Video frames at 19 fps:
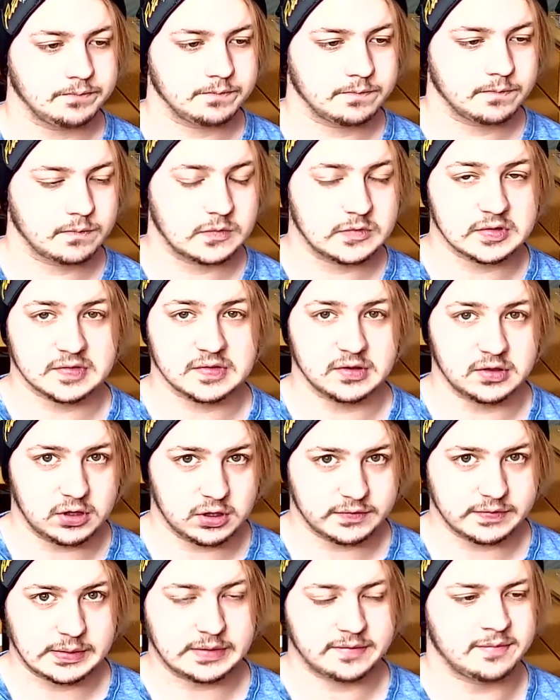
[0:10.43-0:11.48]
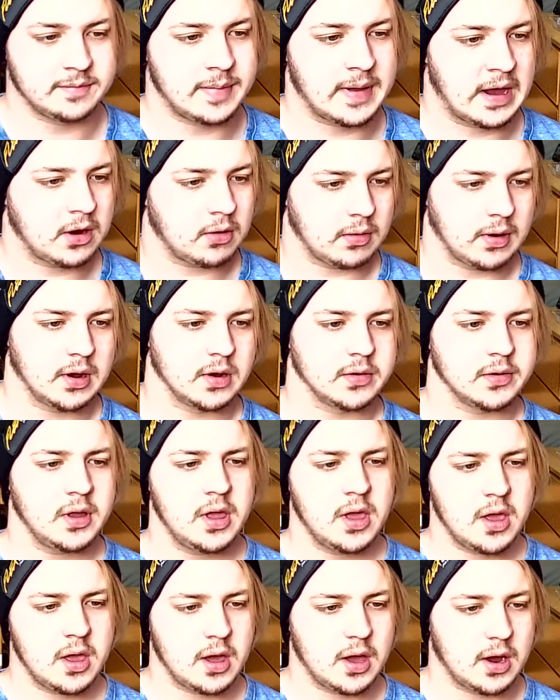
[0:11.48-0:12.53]
just a little bit of background.
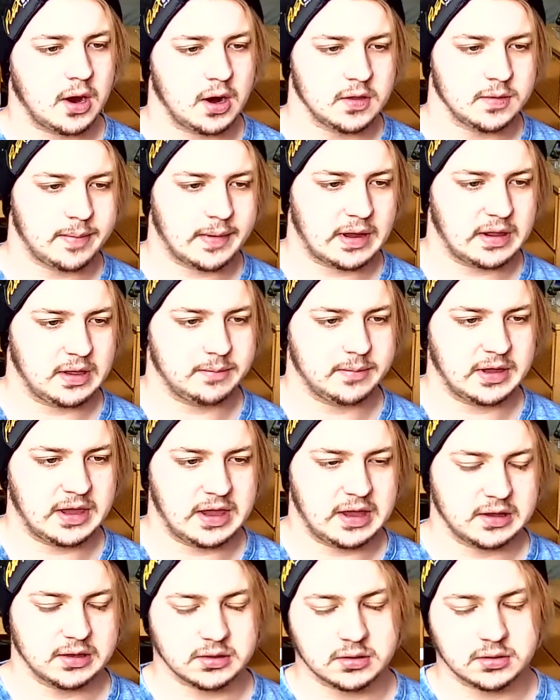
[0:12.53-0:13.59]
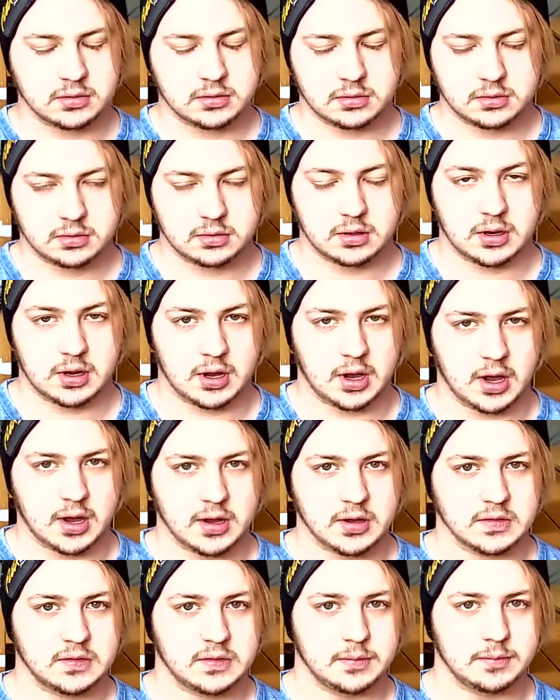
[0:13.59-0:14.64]
Uh, the Palais began uh,
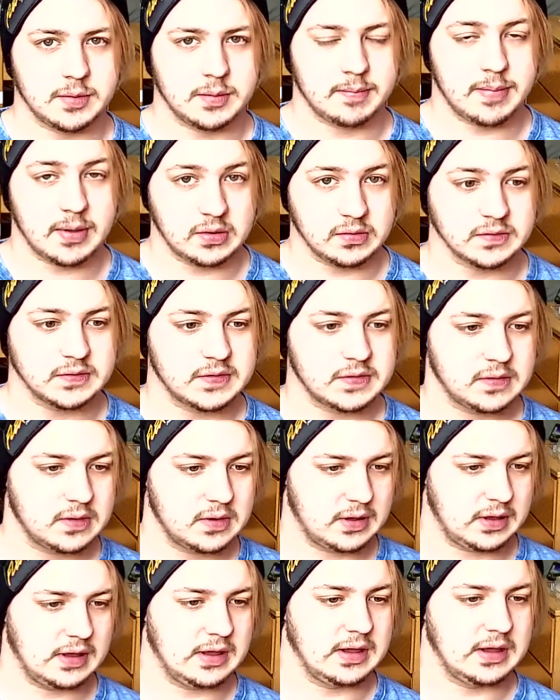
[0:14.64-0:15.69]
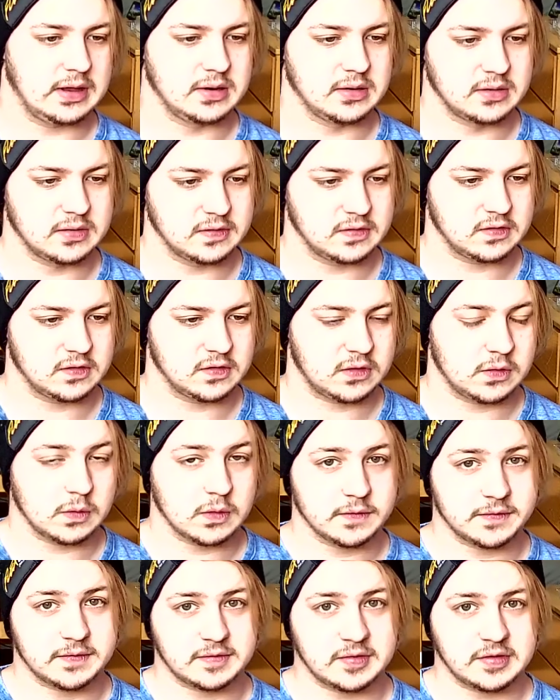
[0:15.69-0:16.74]
to be built in
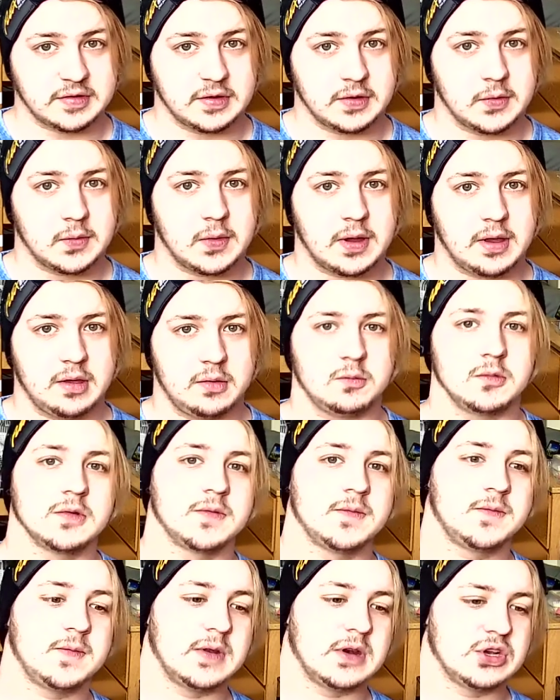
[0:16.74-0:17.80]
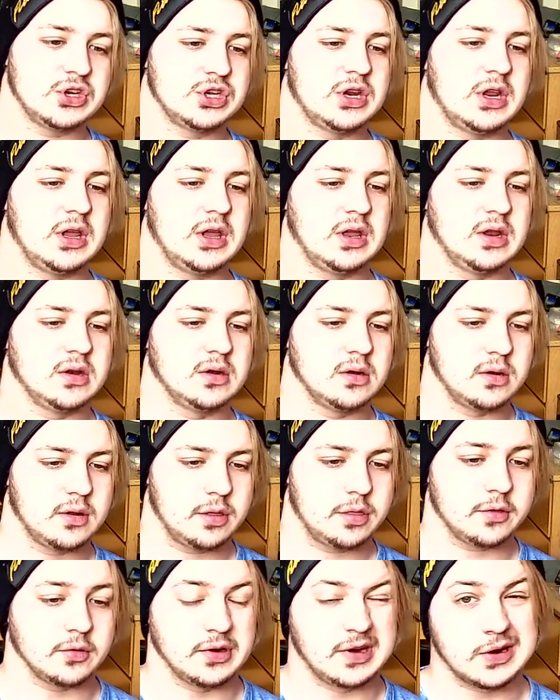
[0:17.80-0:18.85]
1252 and was finished in
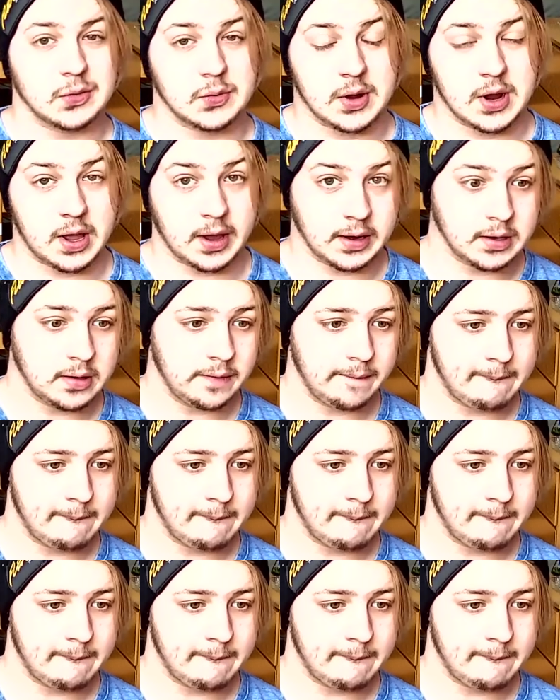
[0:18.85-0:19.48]
1309.